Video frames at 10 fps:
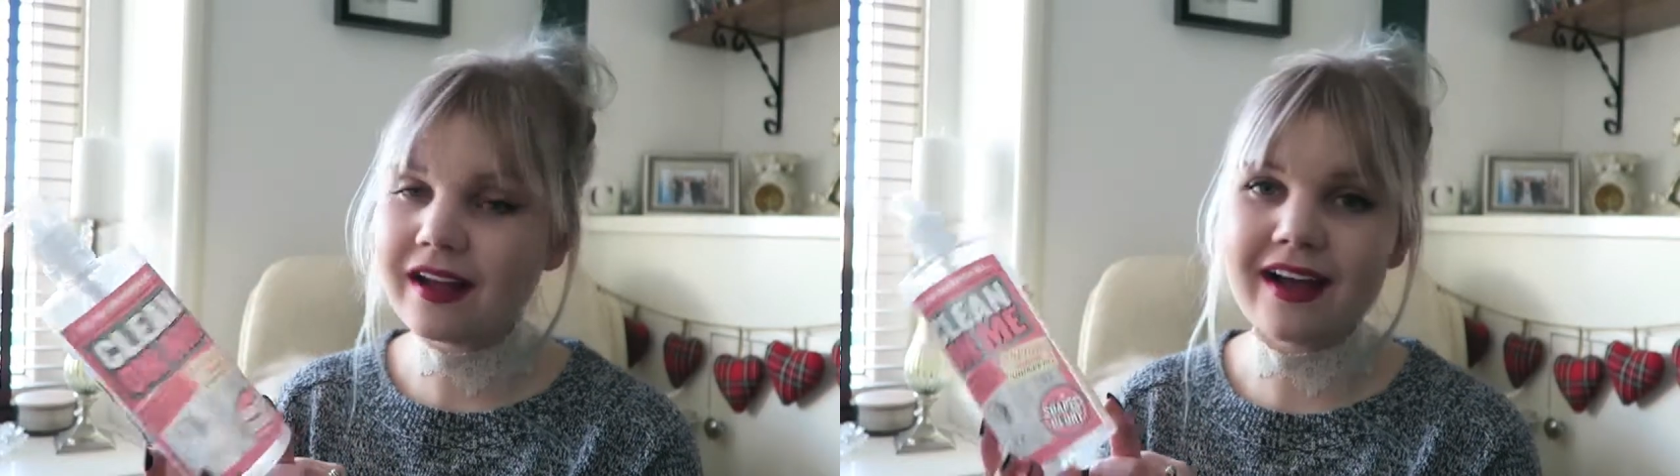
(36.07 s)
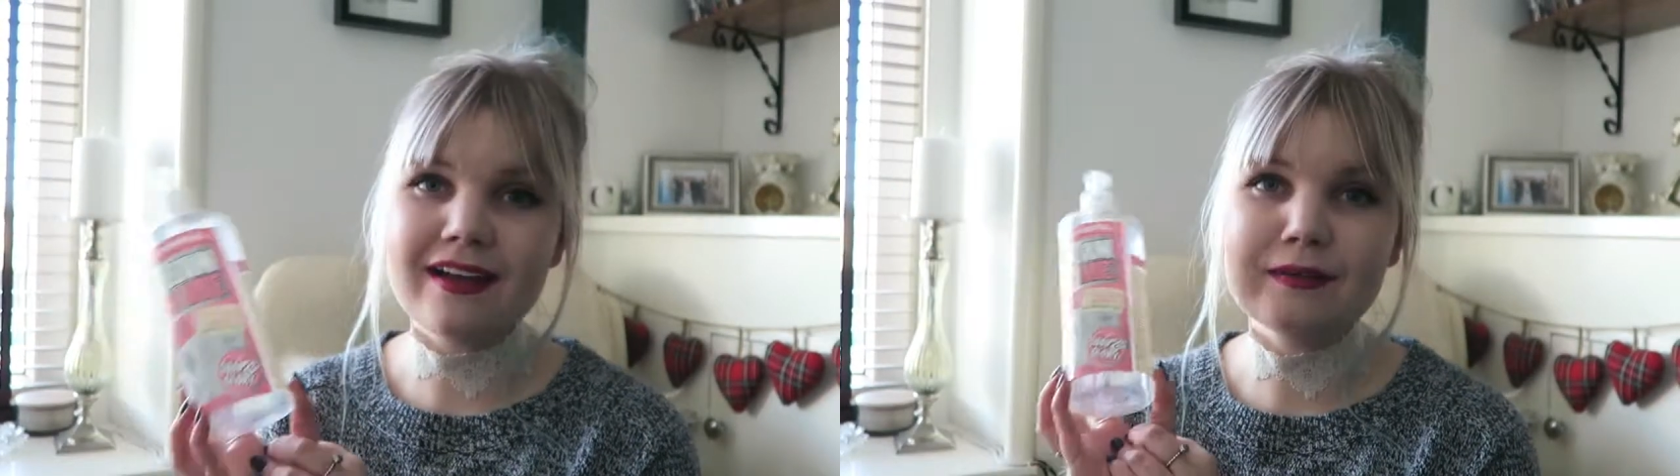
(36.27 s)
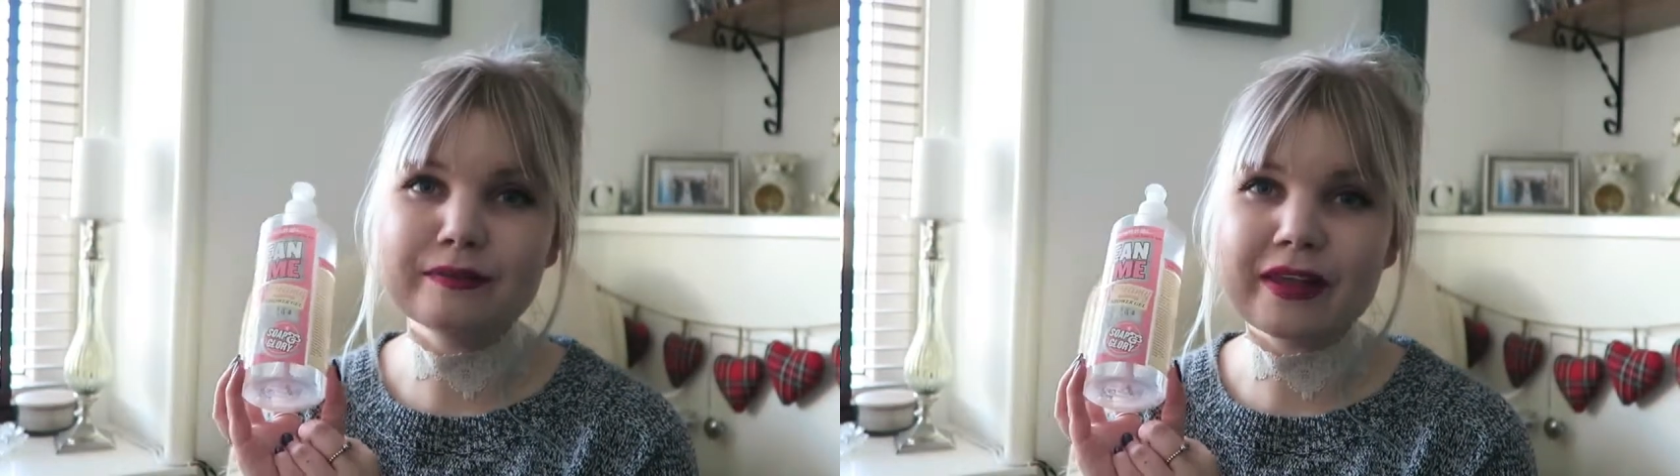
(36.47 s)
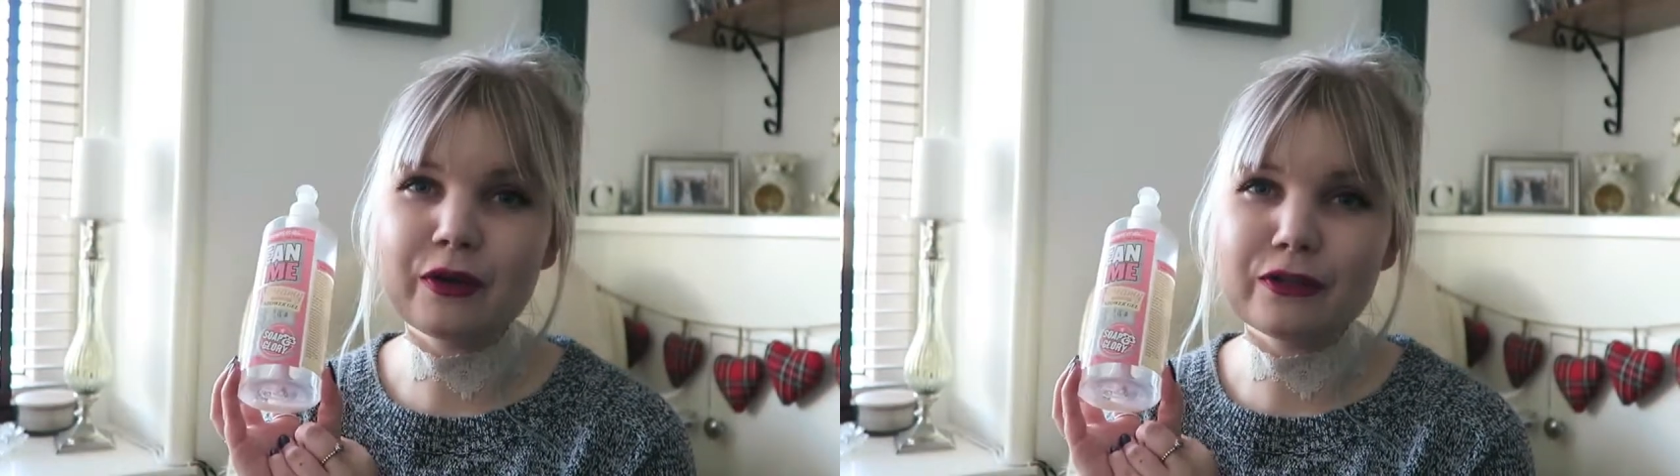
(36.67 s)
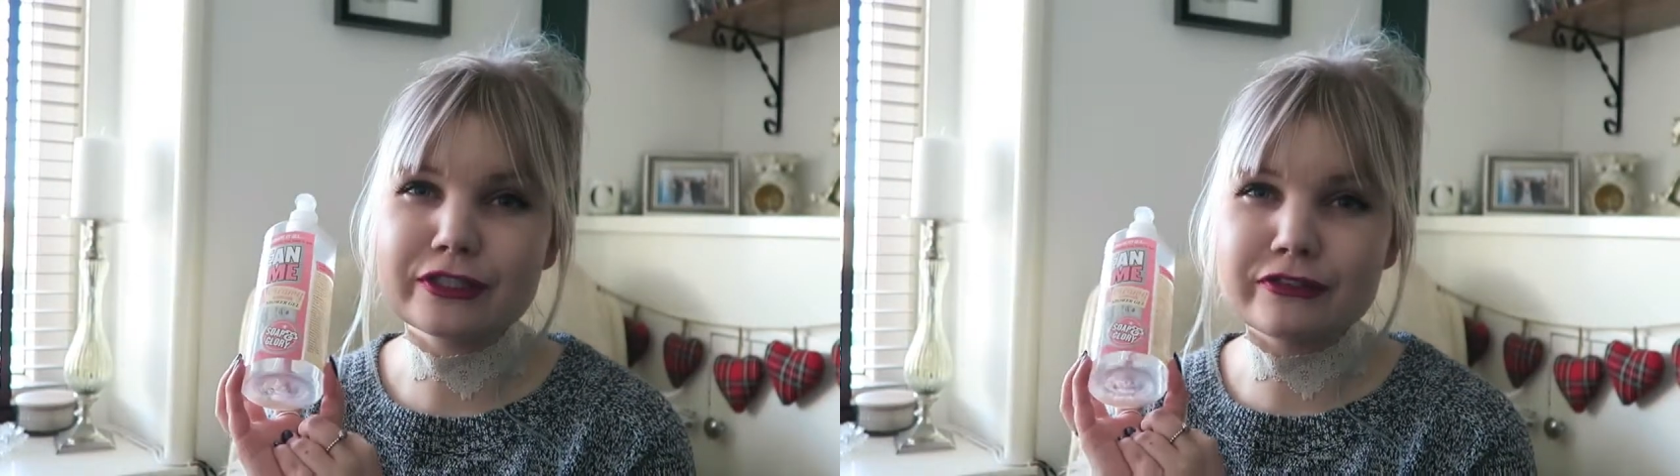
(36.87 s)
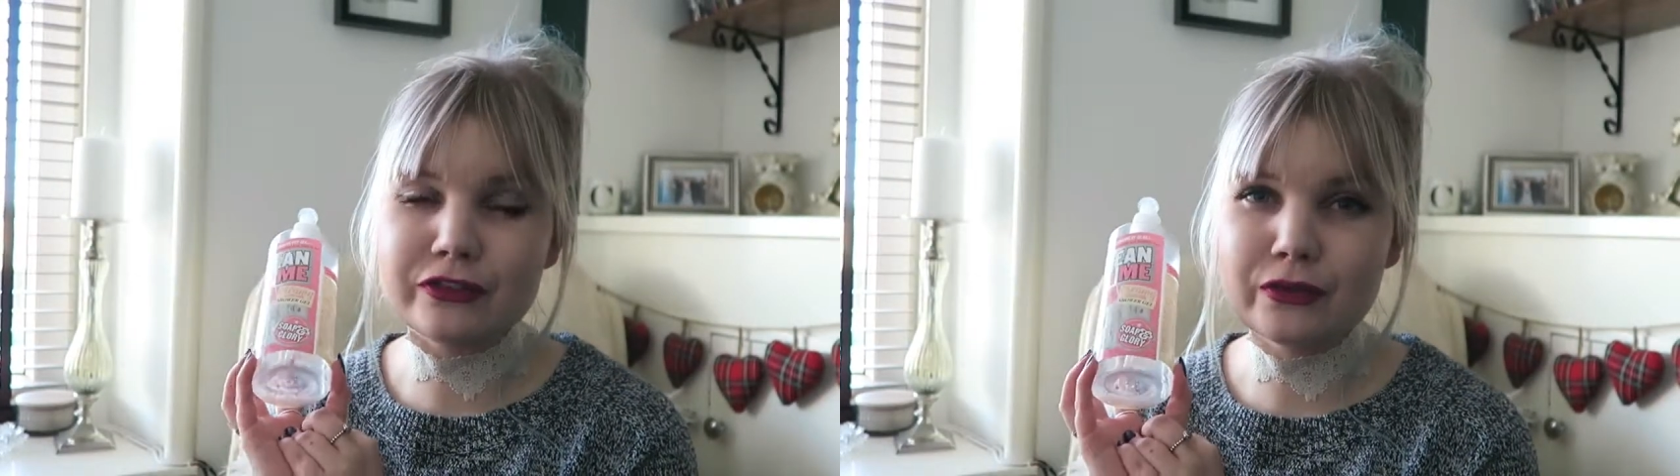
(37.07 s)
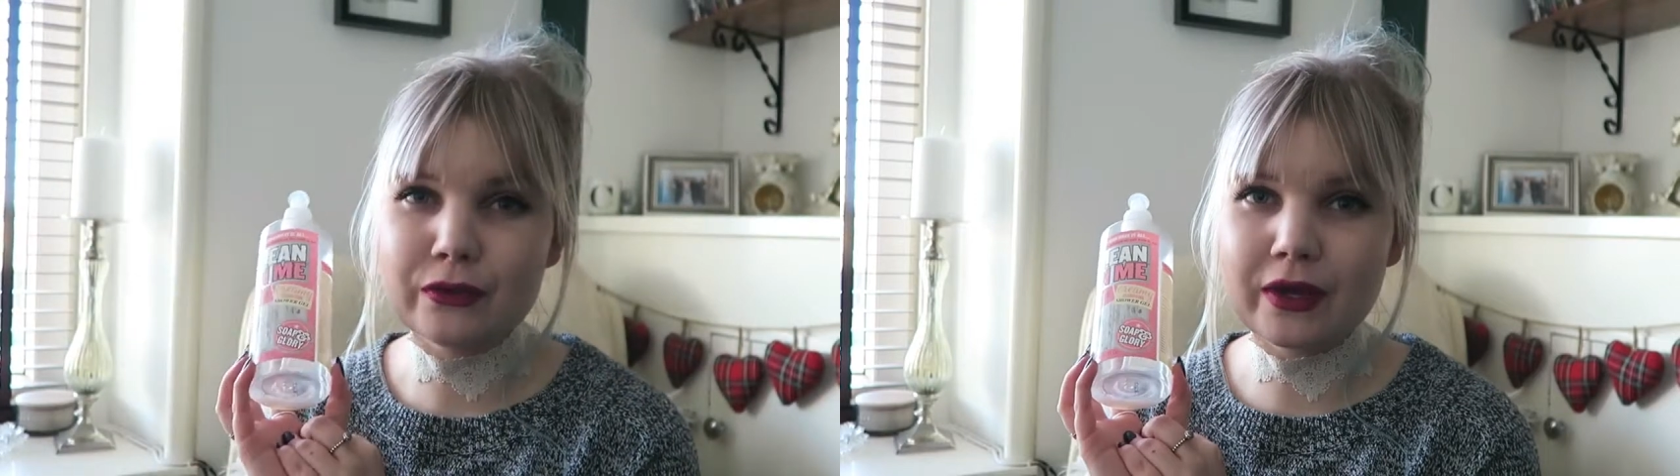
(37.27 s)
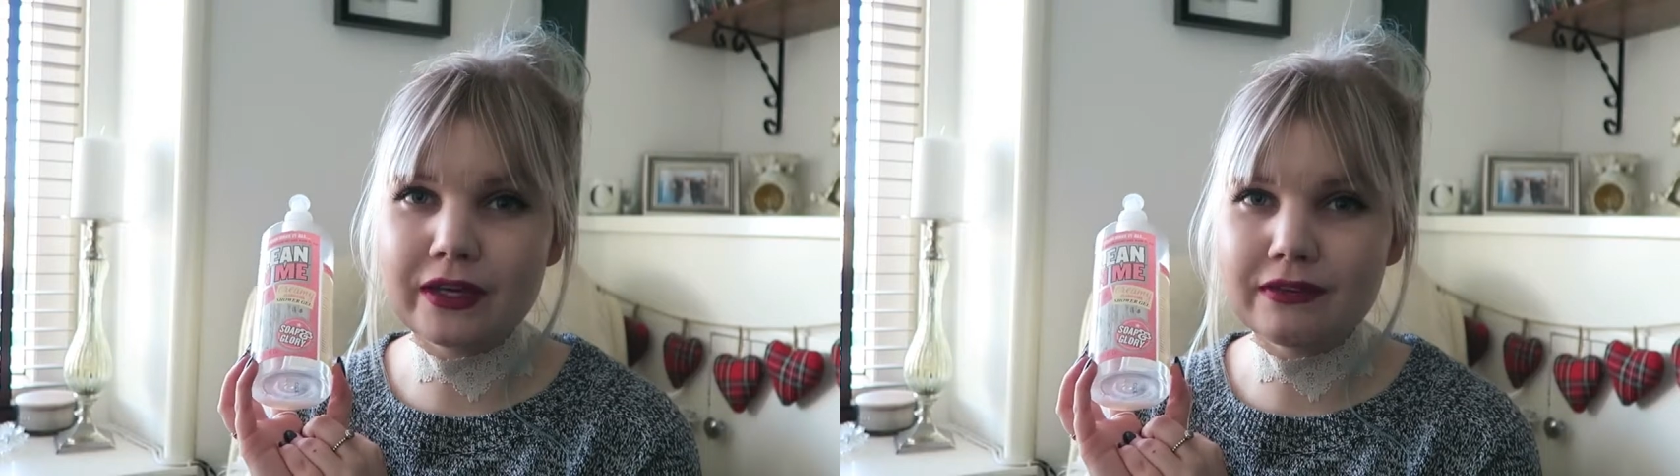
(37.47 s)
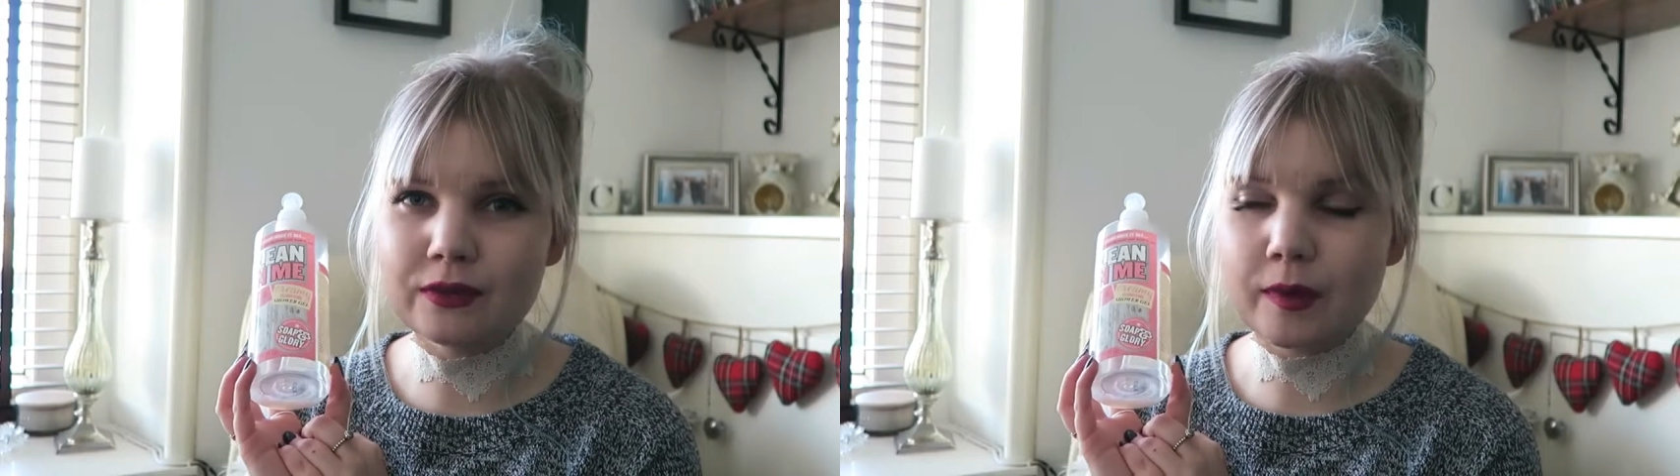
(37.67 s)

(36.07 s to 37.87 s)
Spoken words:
I know there's a few and